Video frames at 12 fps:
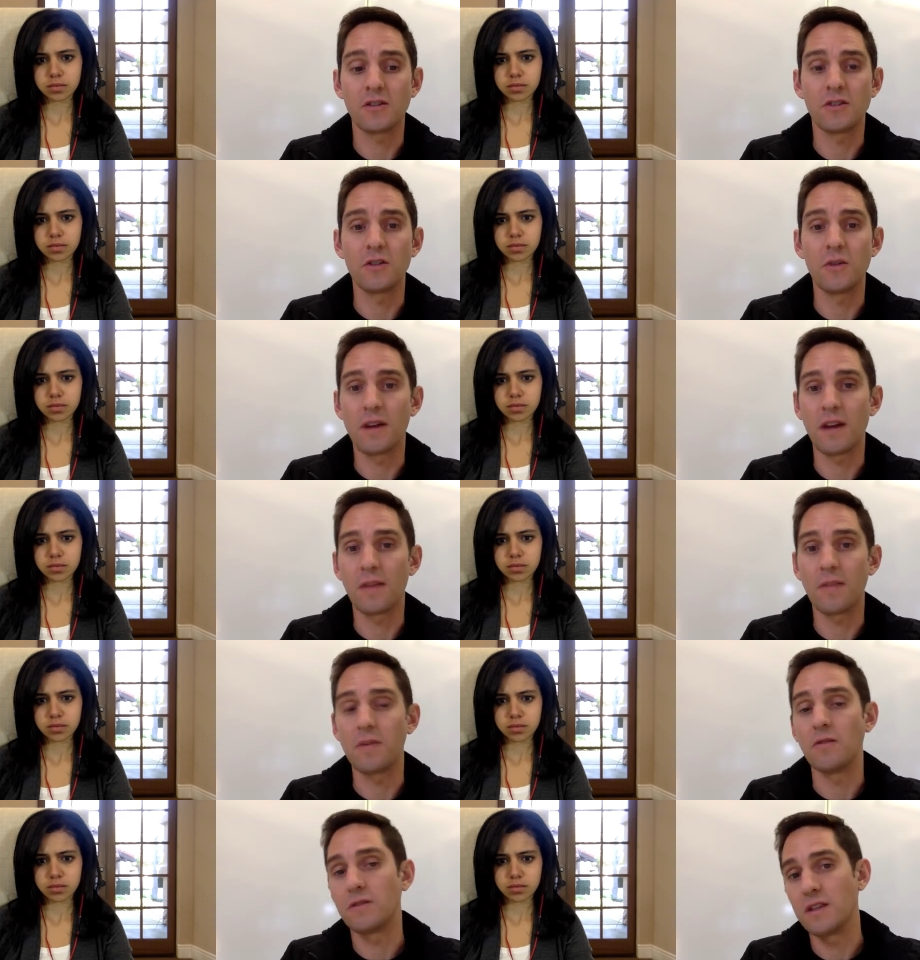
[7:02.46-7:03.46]
Speaker 1: do end up
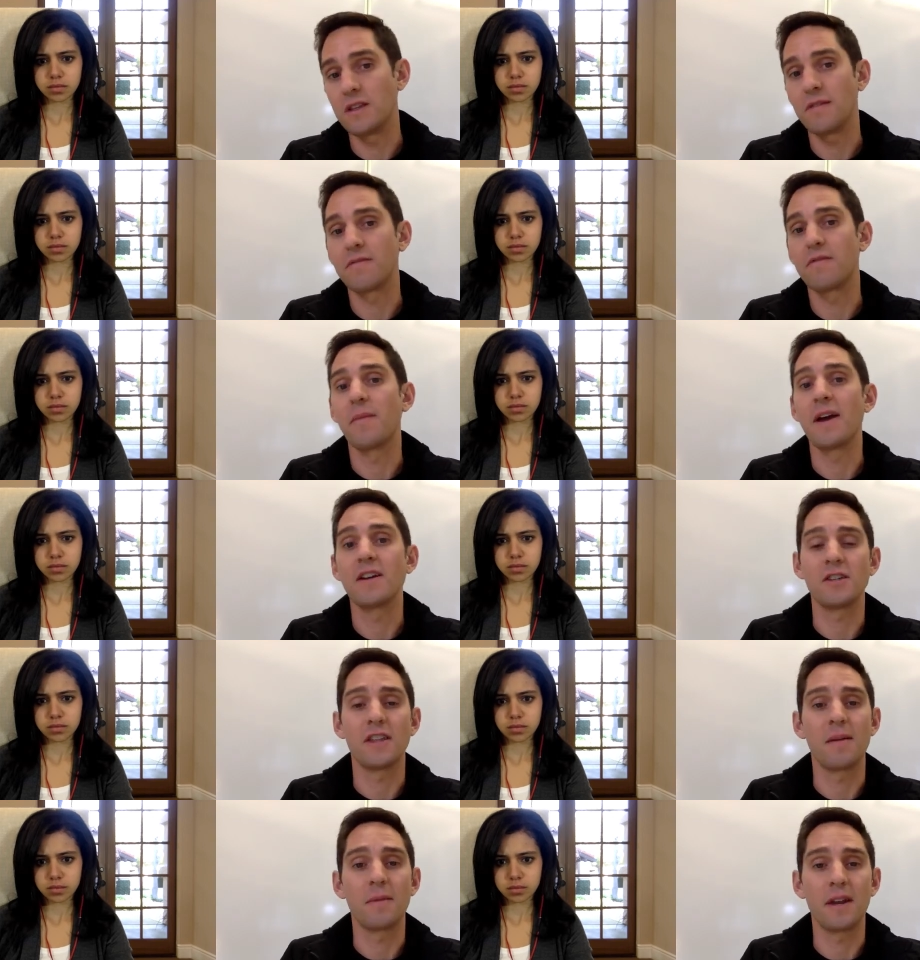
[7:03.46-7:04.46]
using the
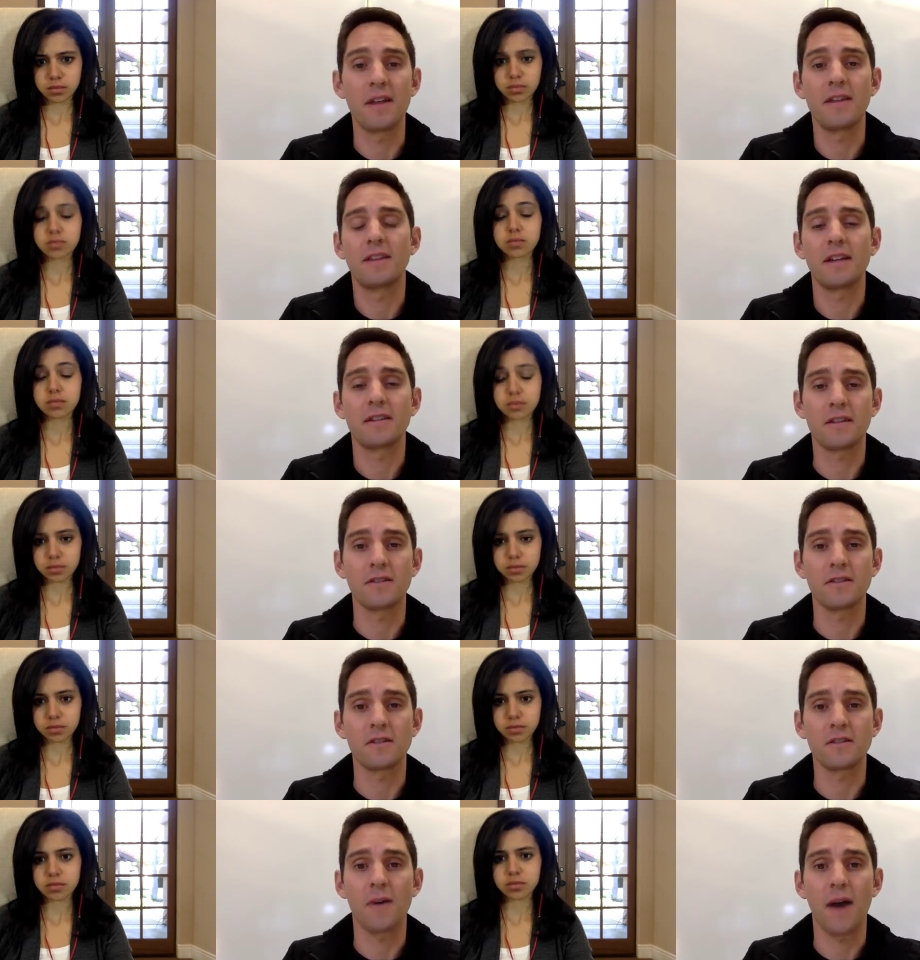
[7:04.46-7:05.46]
information in them, and I think that's
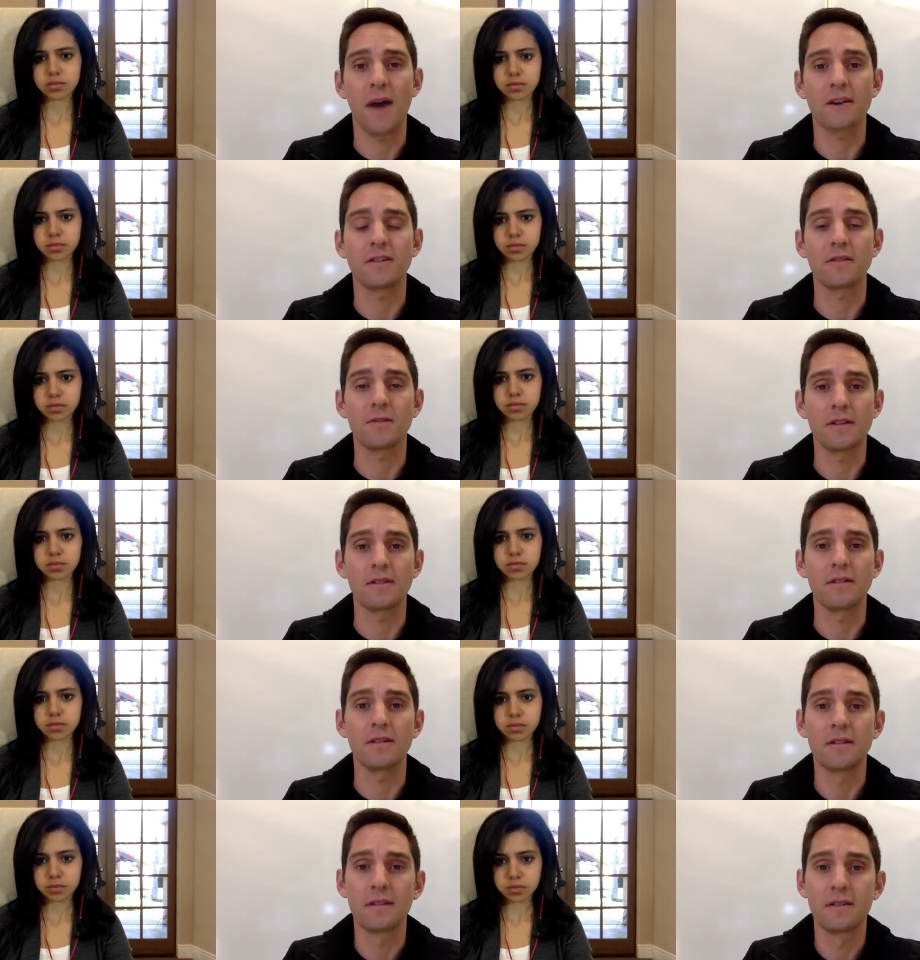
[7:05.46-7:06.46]
because they're so
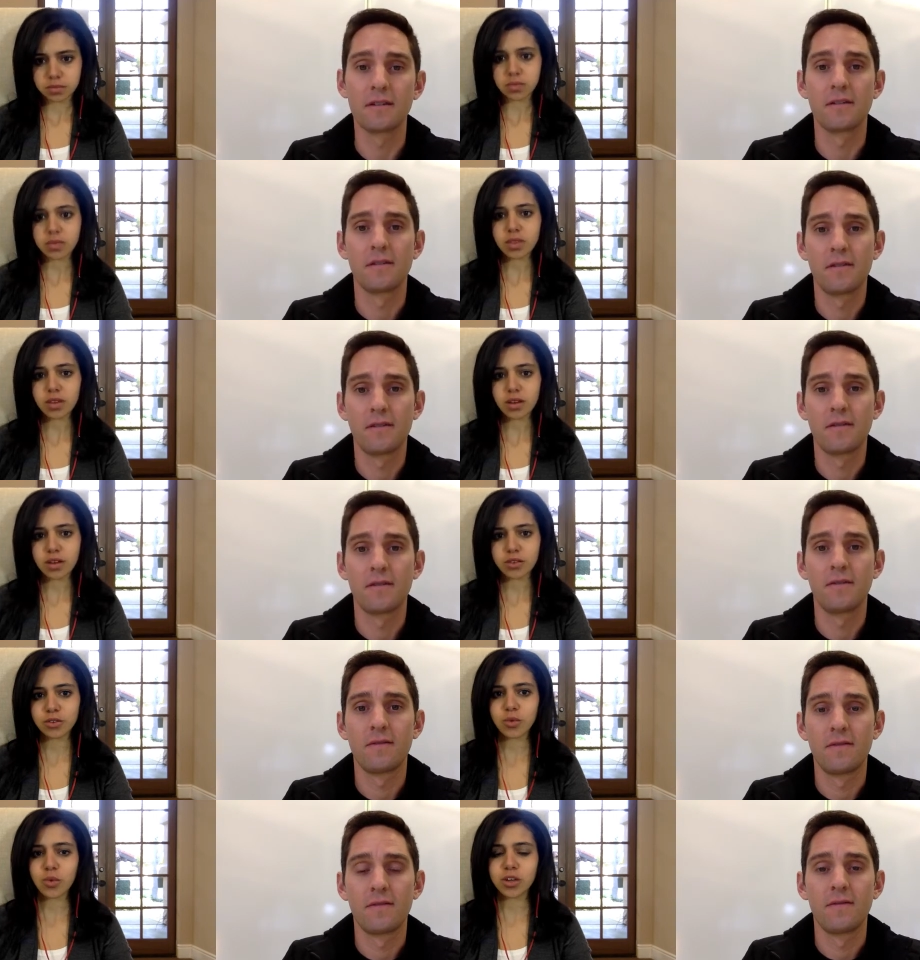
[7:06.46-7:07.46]
action-oriented.
Speaker 2: And
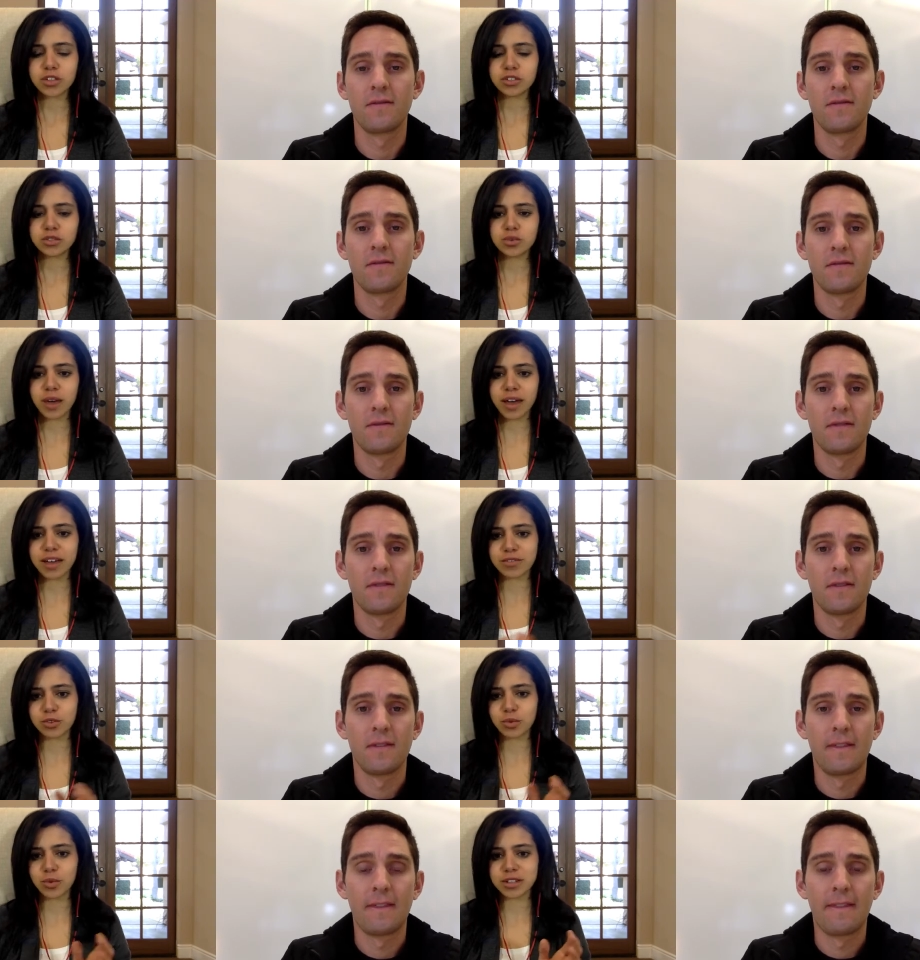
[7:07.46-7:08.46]
so once I
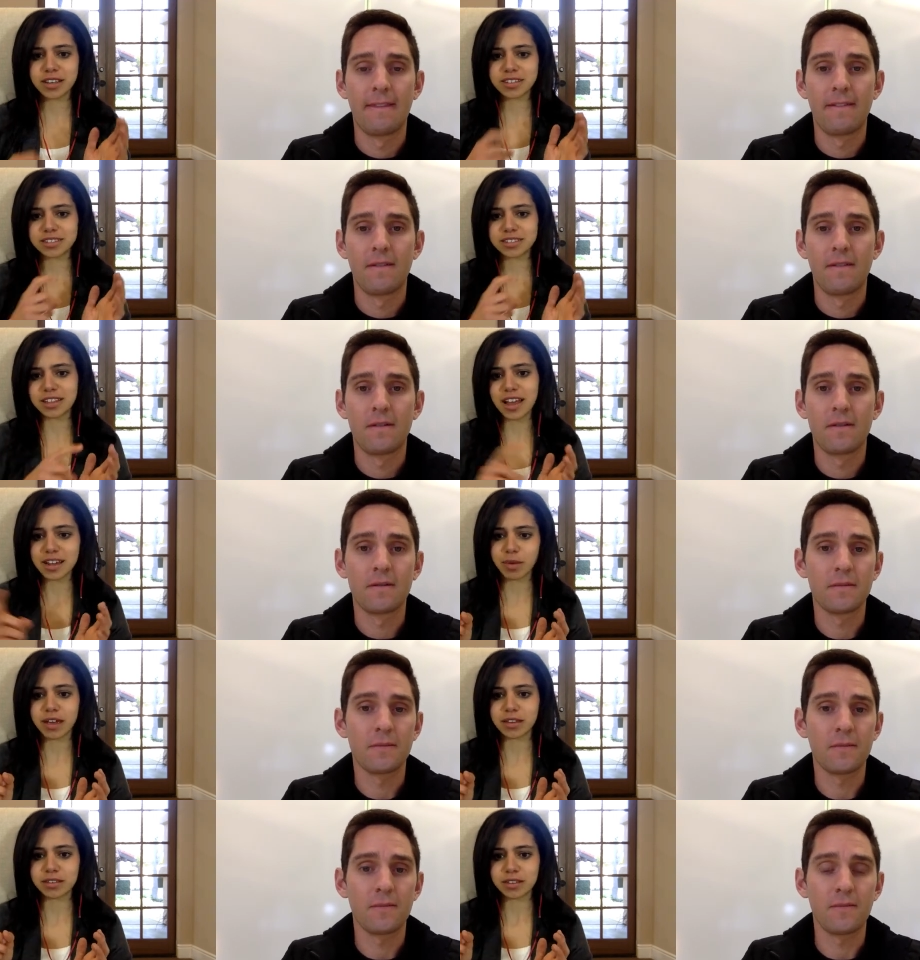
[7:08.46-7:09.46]
slide
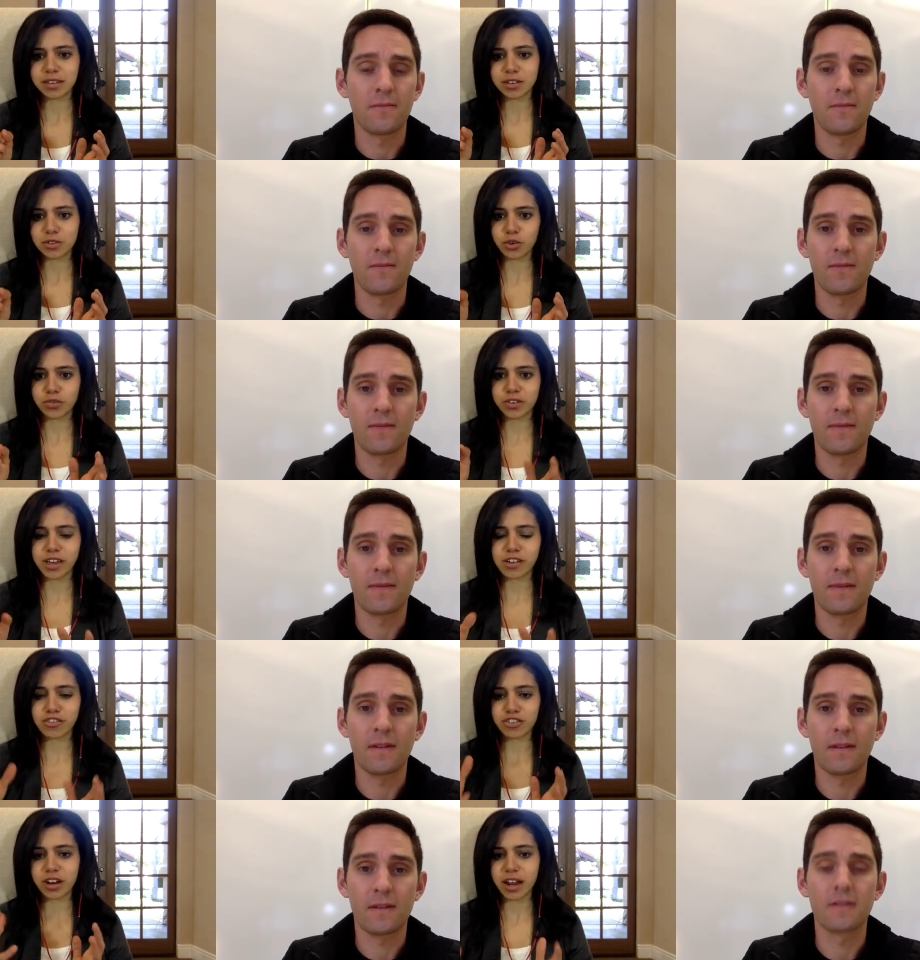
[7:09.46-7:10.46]
my
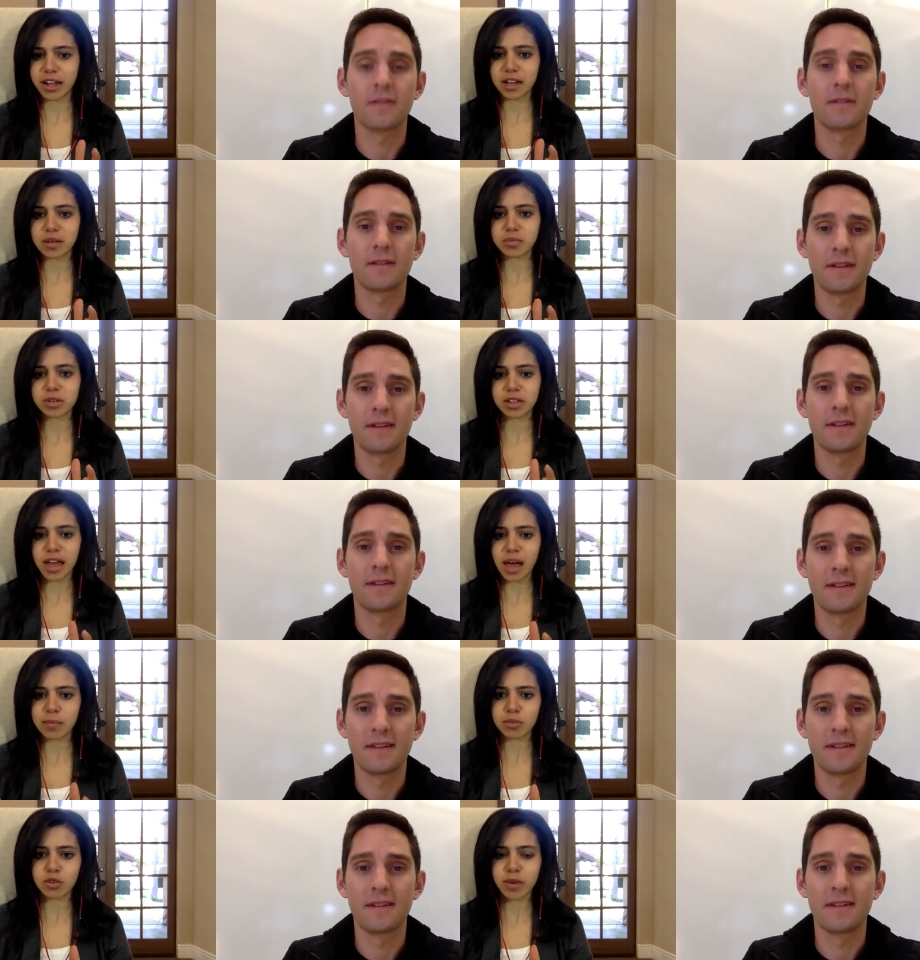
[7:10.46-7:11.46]
notification and I come to the
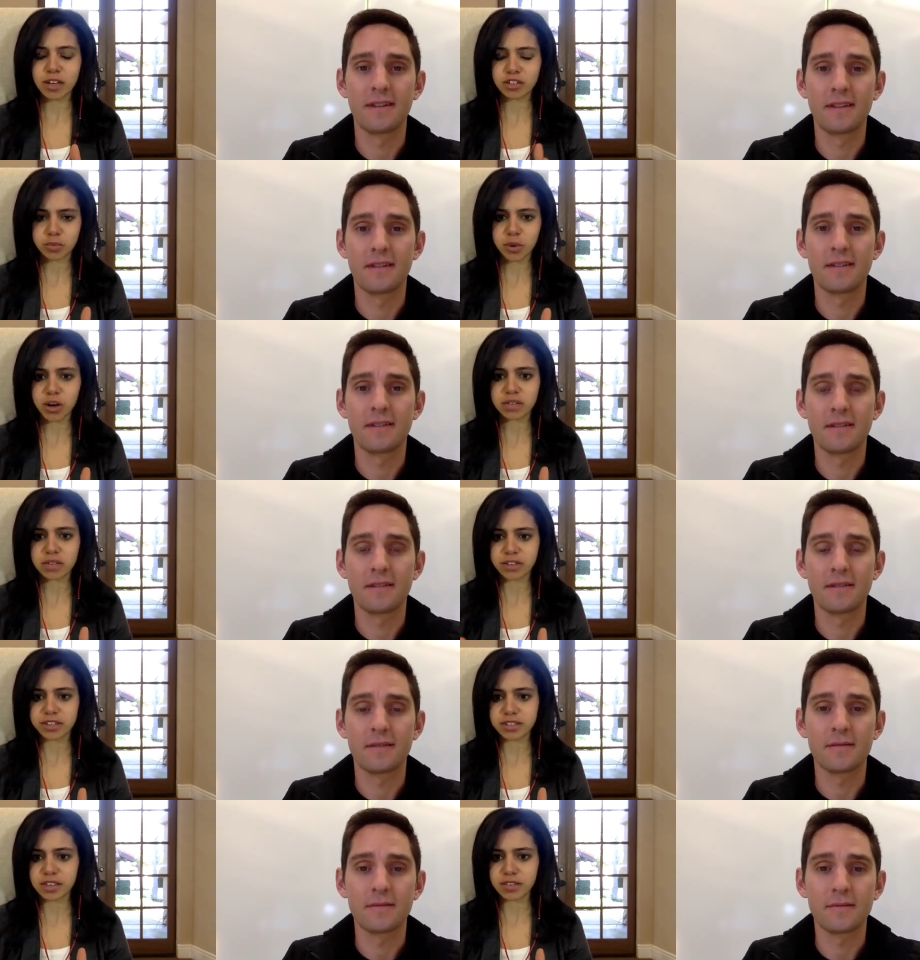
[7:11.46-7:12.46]
app, you mentioned part of
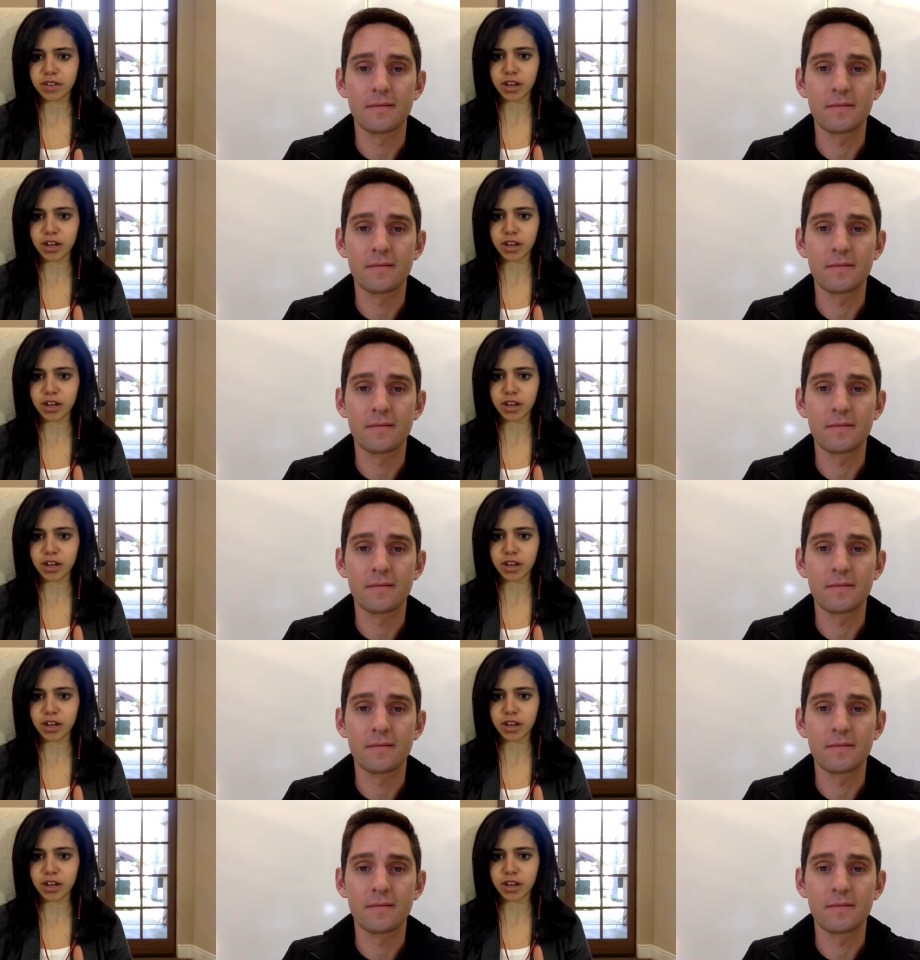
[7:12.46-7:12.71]
it is even